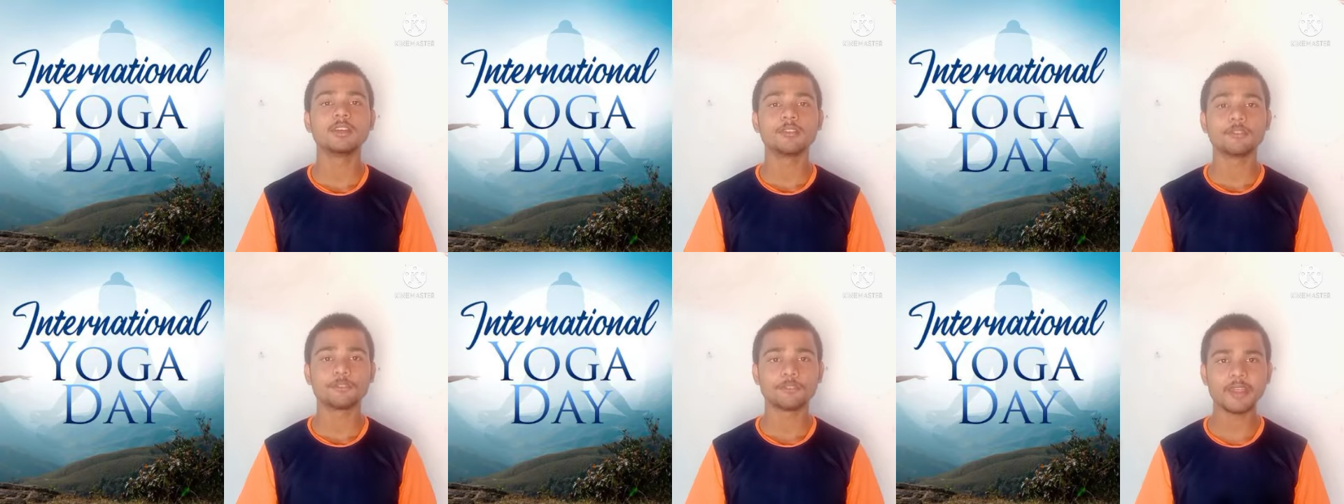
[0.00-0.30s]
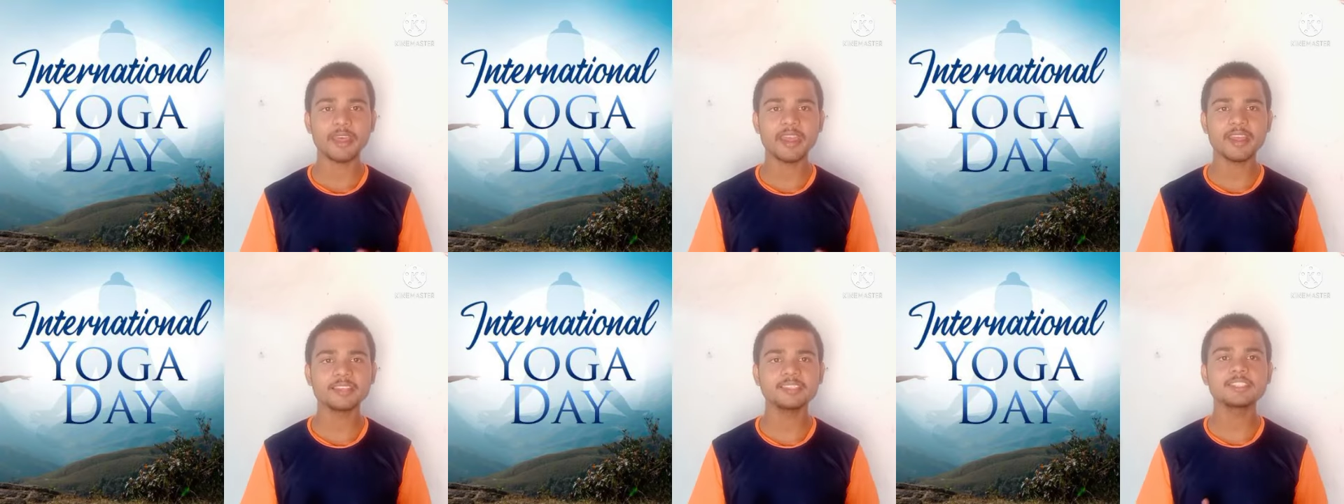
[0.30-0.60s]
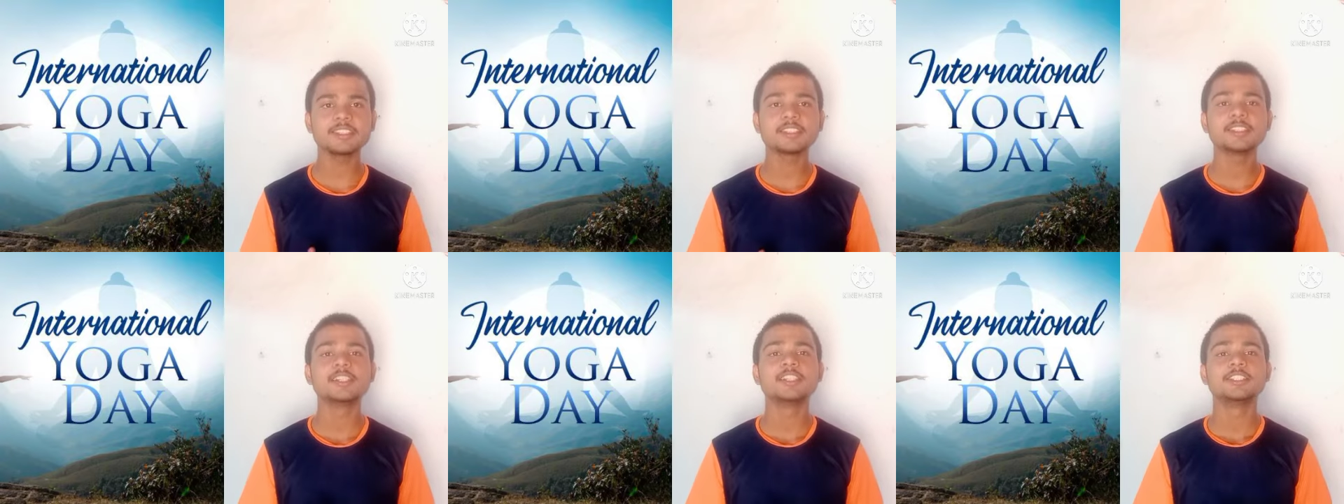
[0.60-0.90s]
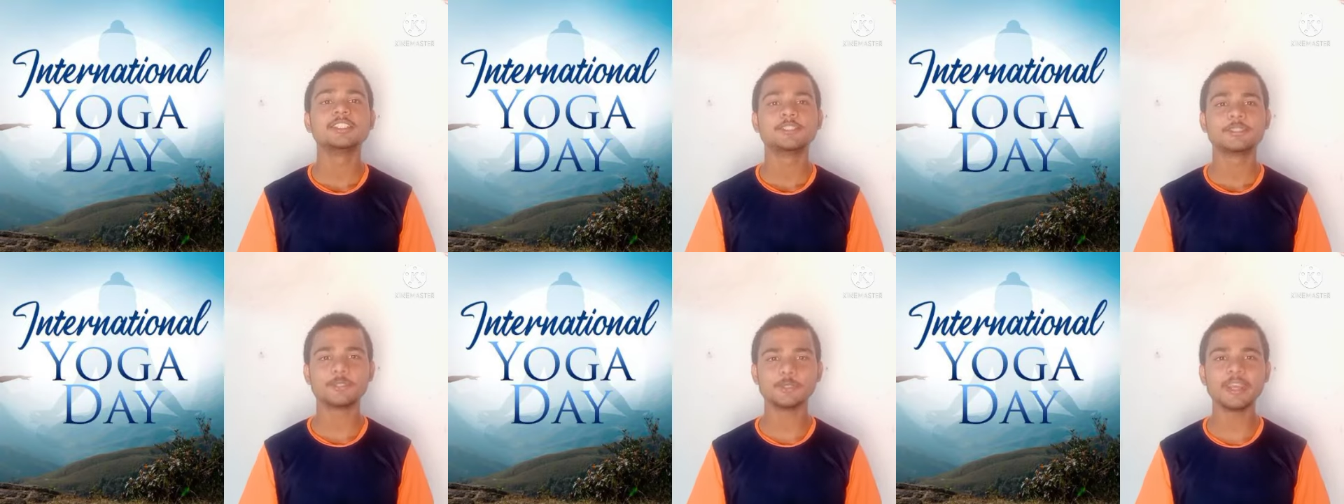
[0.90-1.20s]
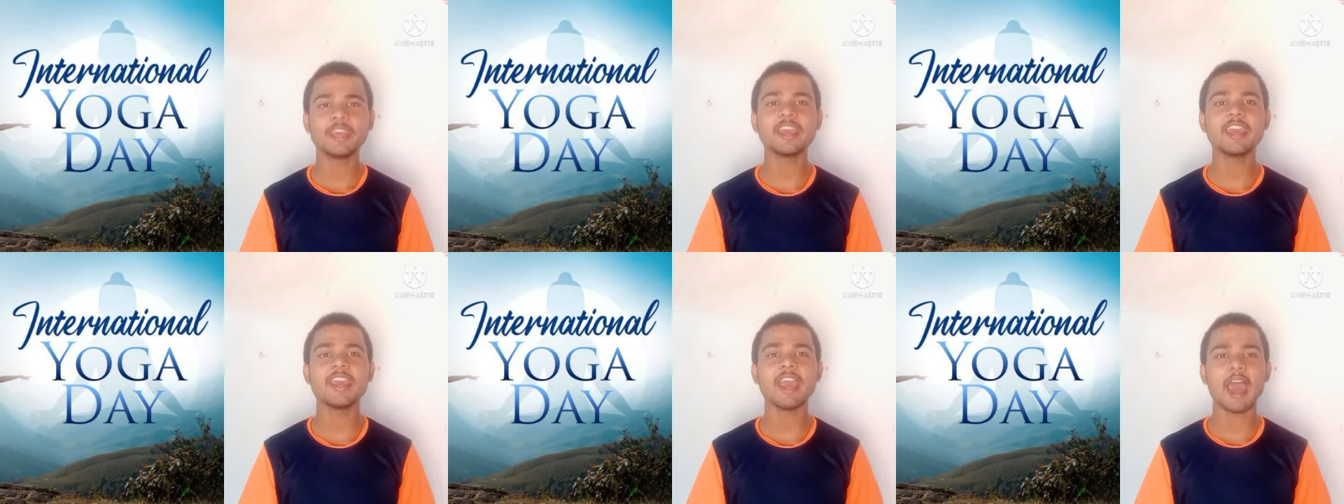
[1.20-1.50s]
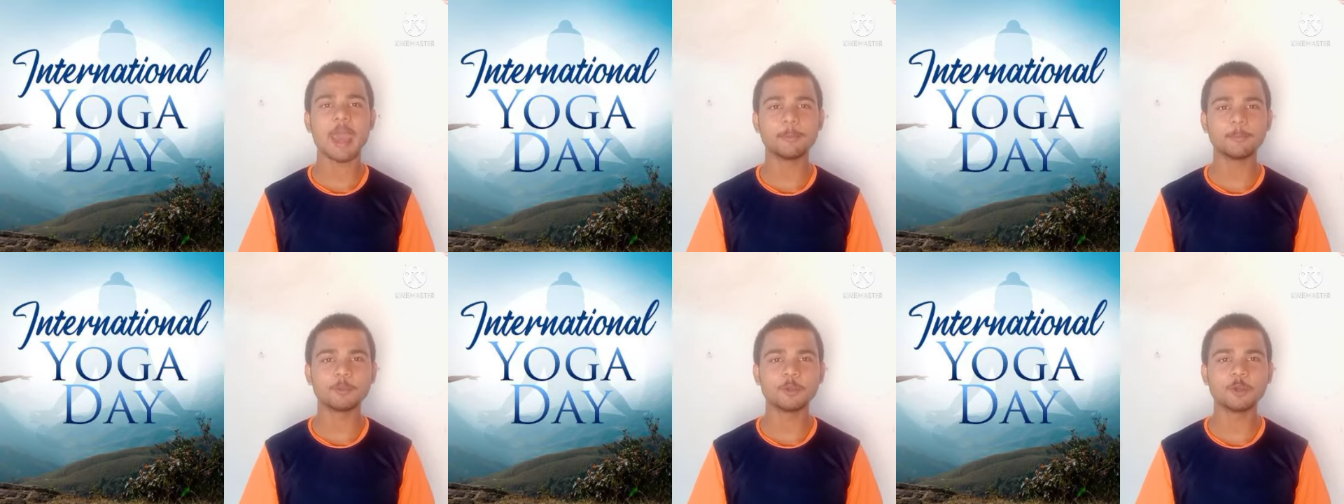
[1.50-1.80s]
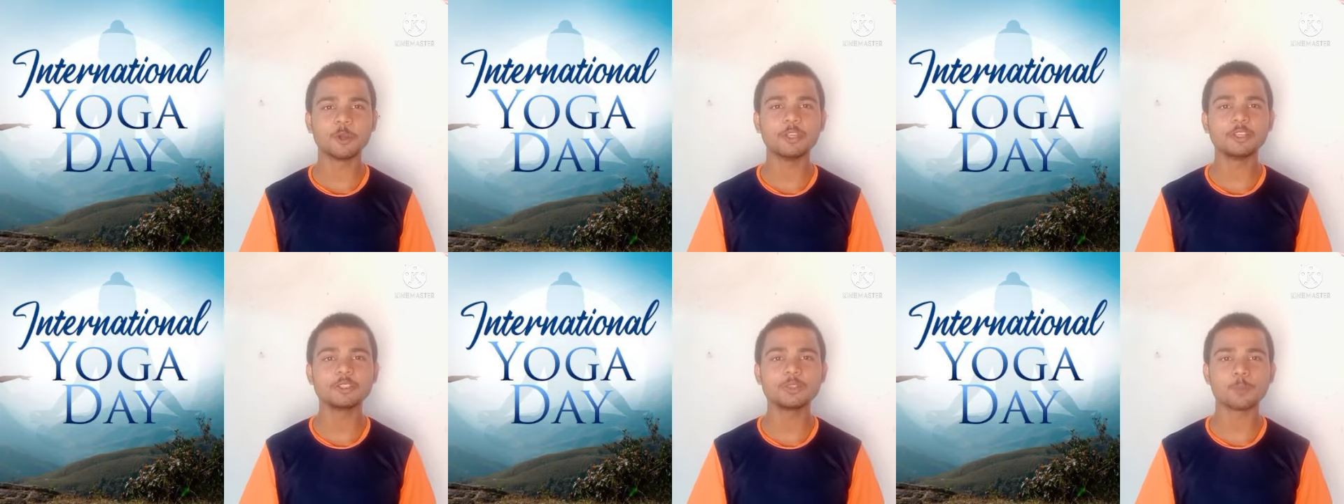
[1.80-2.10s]
Friends, today I am
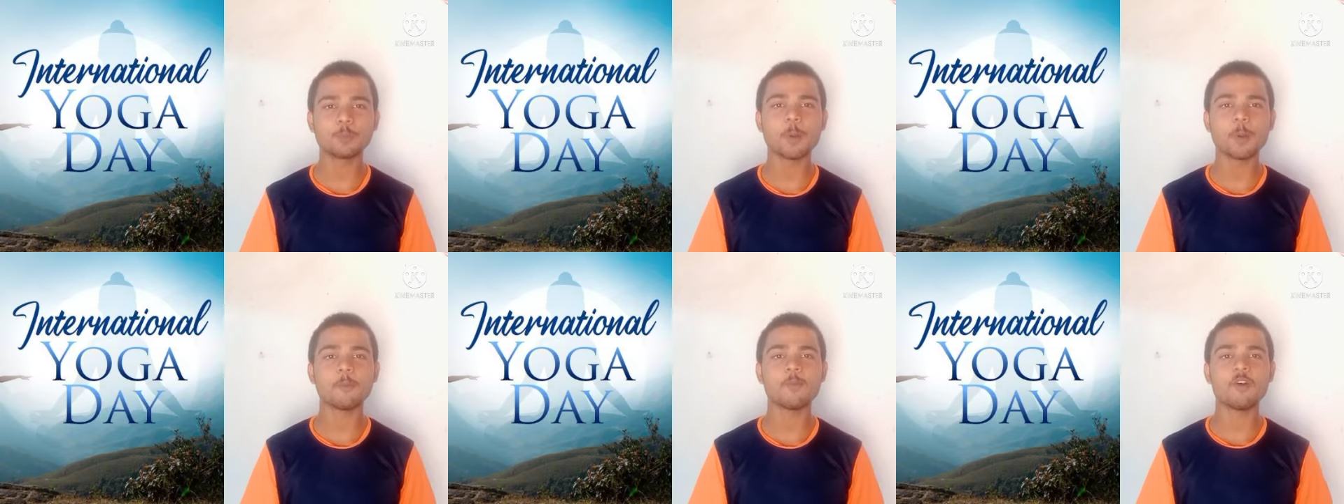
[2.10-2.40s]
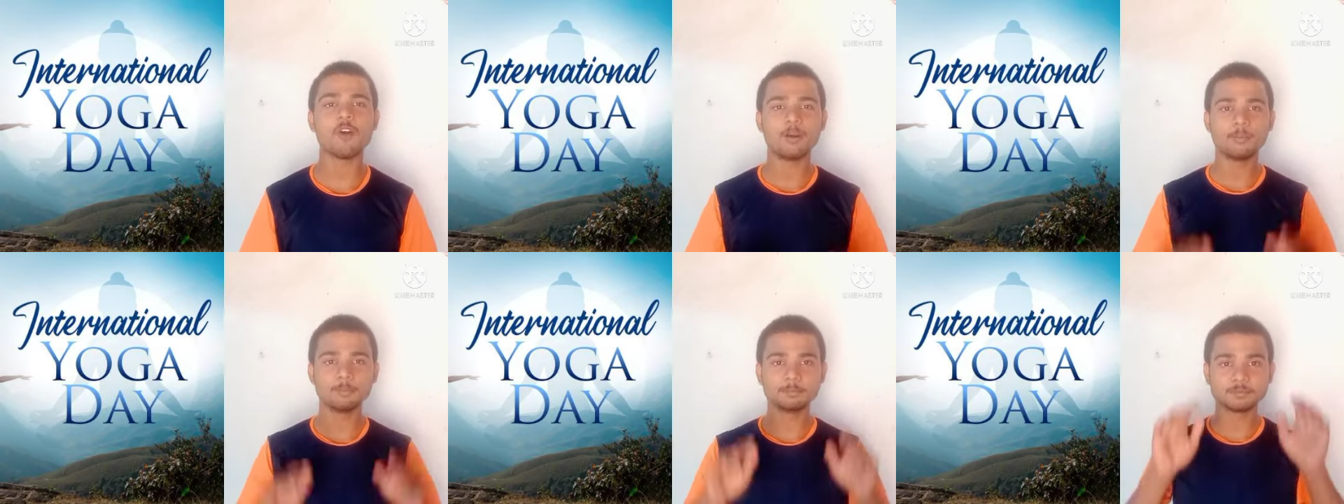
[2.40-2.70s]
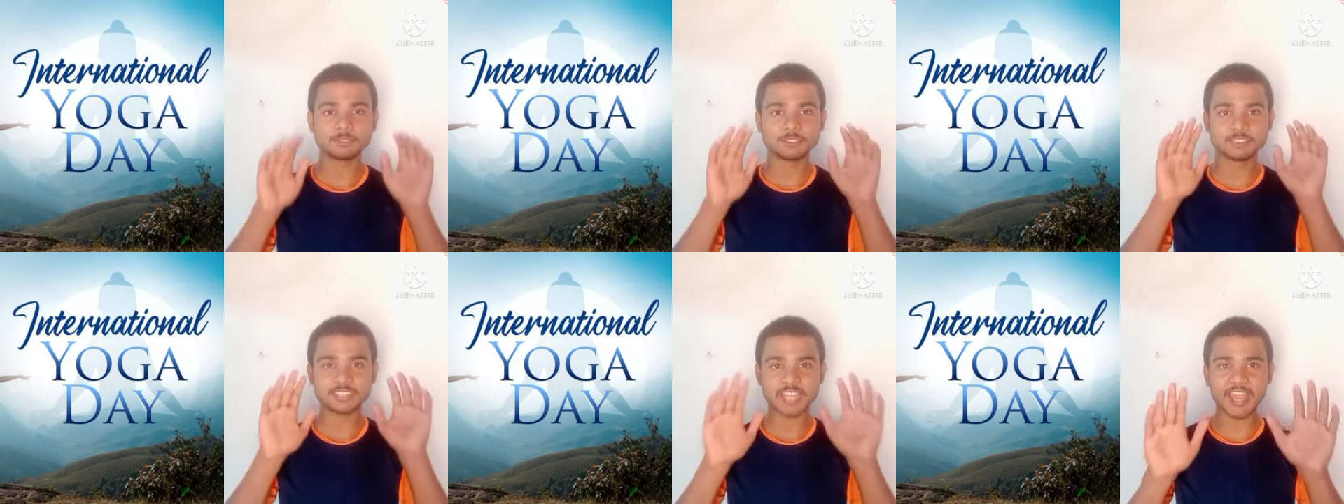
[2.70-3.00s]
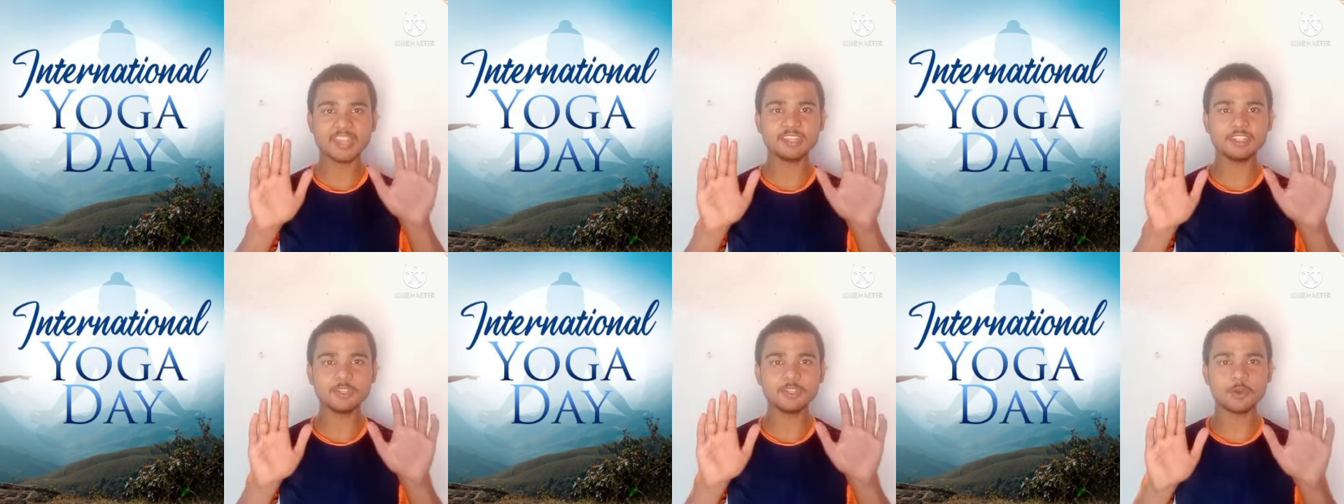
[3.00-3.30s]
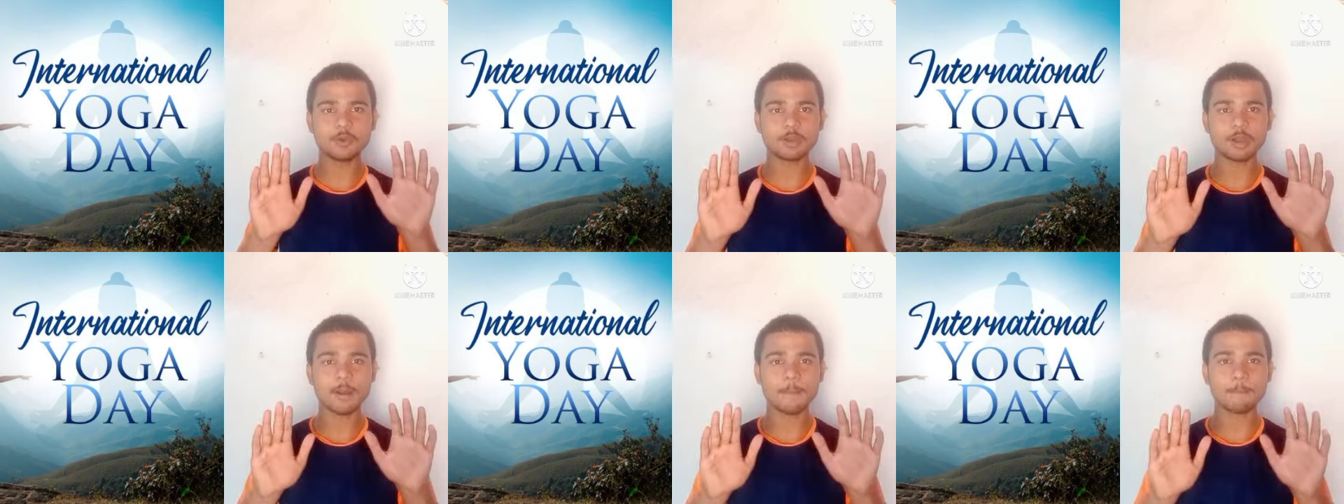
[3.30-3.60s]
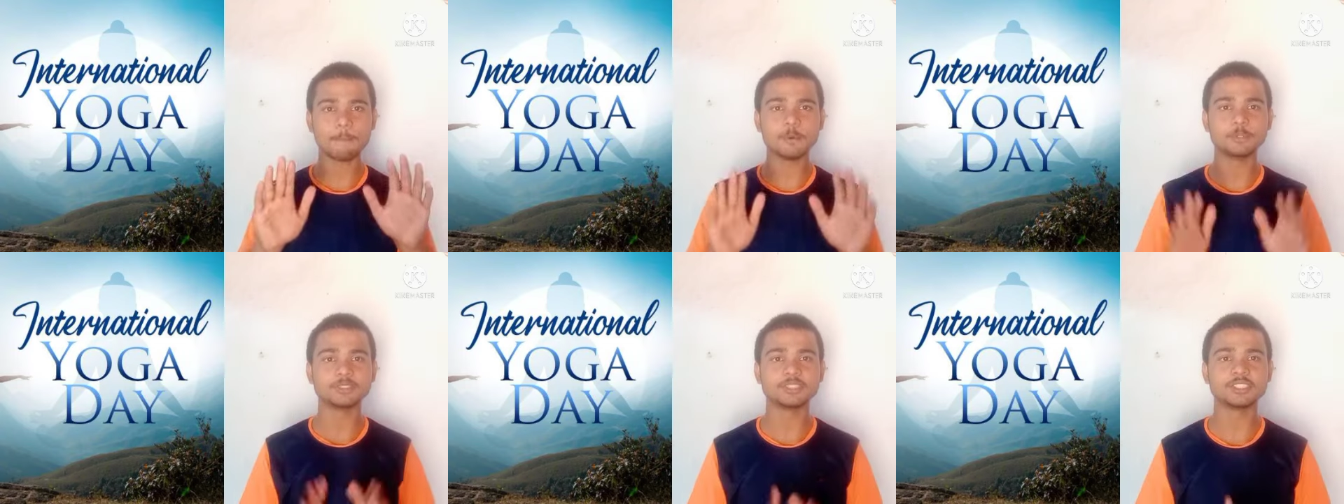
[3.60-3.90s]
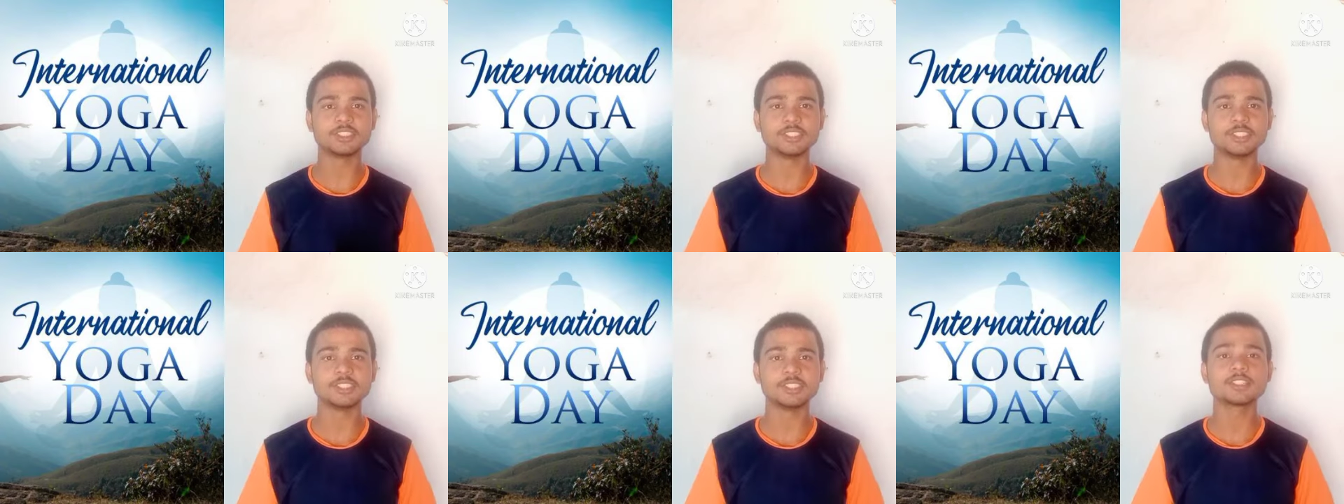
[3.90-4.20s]
going to perform 10 yoga
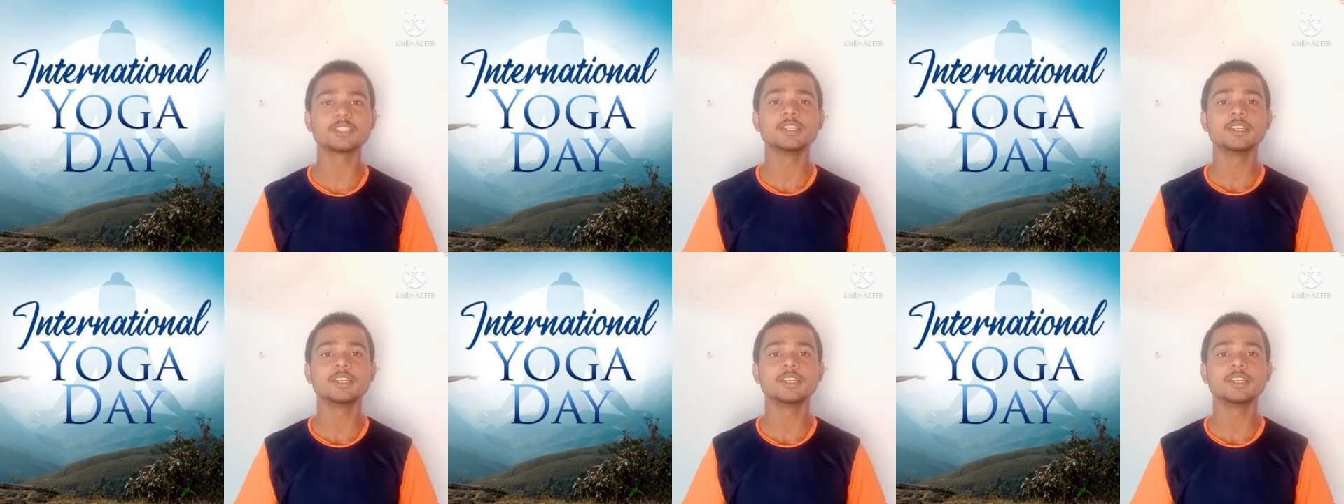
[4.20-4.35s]
poses